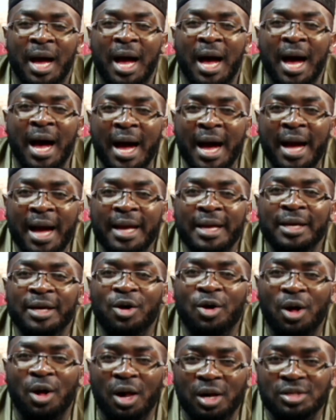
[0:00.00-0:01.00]

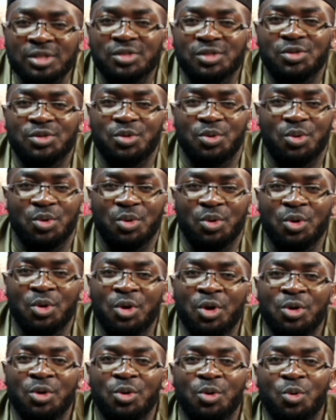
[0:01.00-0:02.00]
I
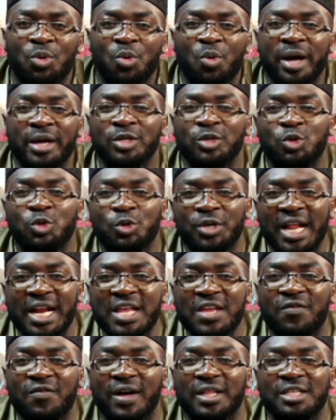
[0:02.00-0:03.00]
also want to
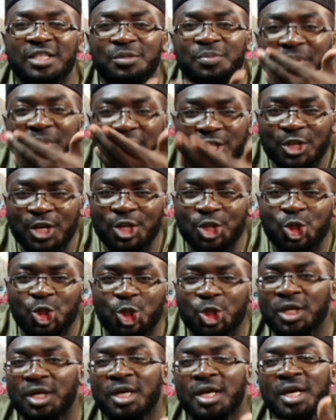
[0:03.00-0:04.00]
deliver this
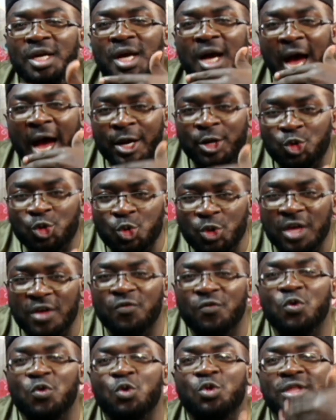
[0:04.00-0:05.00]
message and to
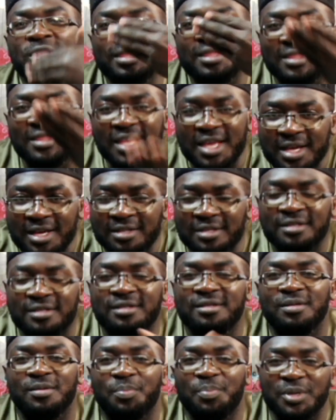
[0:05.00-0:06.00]
give you
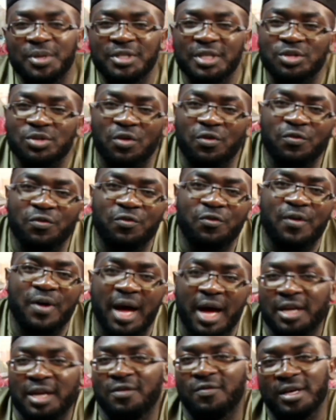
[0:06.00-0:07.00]
these pieces of
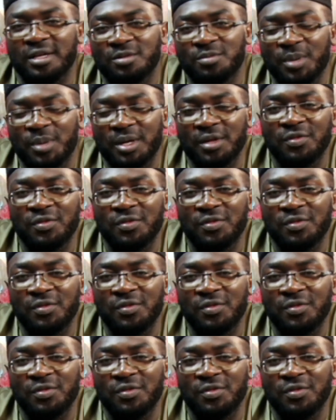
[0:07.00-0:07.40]
advice.